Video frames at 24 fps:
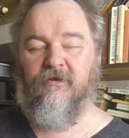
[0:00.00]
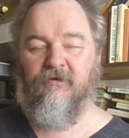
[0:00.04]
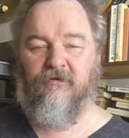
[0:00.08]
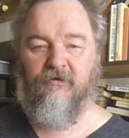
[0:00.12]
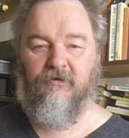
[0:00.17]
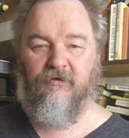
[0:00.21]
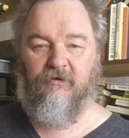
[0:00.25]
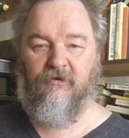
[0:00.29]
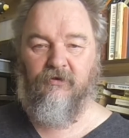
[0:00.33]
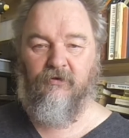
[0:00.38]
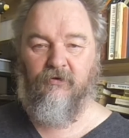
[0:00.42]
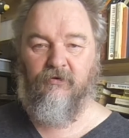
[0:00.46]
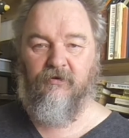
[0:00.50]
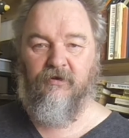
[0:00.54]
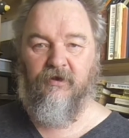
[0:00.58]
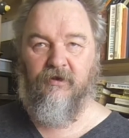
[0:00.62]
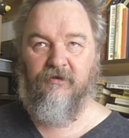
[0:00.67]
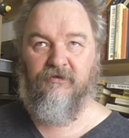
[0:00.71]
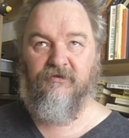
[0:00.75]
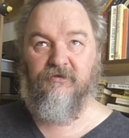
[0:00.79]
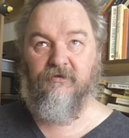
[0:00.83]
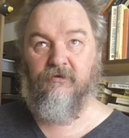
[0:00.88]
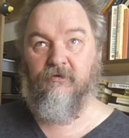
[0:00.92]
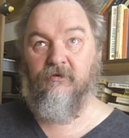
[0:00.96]
and that you're
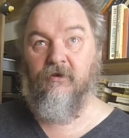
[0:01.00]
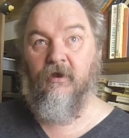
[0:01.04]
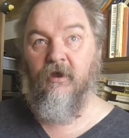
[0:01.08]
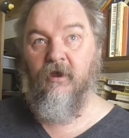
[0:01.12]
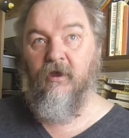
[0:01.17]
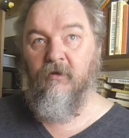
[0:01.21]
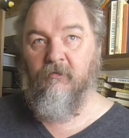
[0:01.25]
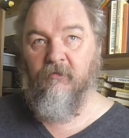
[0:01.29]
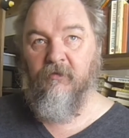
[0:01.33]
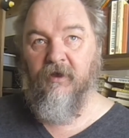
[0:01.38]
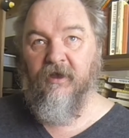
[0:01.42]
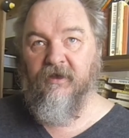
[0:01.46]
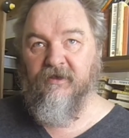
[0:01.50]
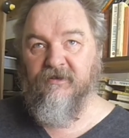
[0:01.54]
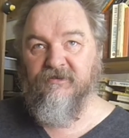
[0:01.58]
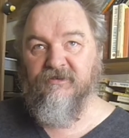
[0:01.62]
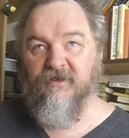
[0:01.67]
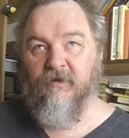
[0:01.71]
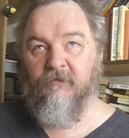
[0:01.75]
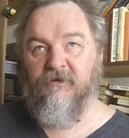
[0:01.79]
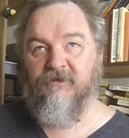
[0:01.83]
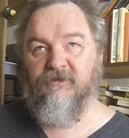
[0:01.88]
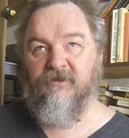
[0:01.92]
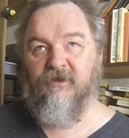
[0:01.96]
going to pay
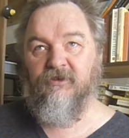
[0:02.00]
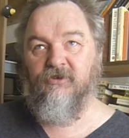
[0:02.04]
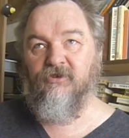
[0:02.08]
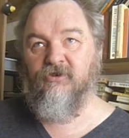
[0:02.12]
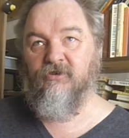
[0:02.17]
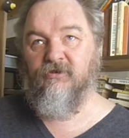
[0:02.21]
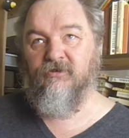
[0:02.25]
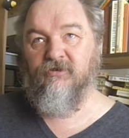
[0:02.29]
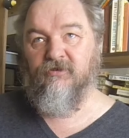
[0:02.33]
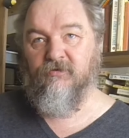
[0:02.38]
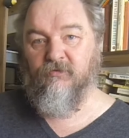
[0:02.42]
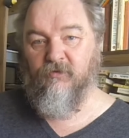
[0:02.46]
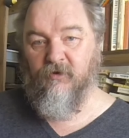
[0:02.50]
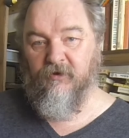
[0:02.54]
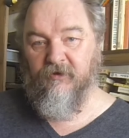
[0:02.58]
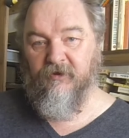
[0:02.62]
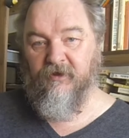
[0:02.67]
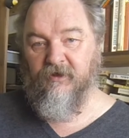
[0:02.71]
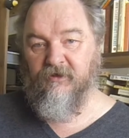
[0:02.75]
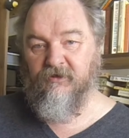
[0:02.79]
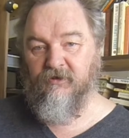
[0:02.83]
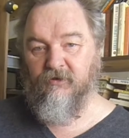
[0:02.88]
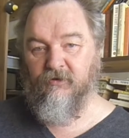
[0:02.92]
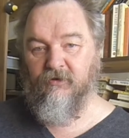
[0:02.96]
some attention to what
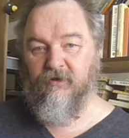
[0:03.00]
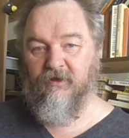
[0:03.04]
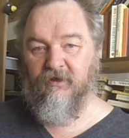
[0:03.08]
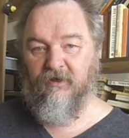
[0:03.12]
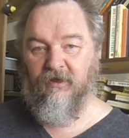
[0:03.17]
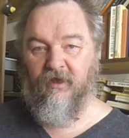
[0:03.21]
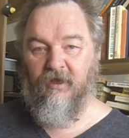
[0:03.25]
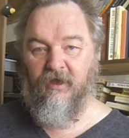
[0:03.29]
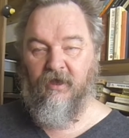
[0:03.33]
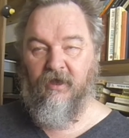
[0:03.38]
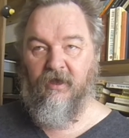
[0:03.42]
they're doing,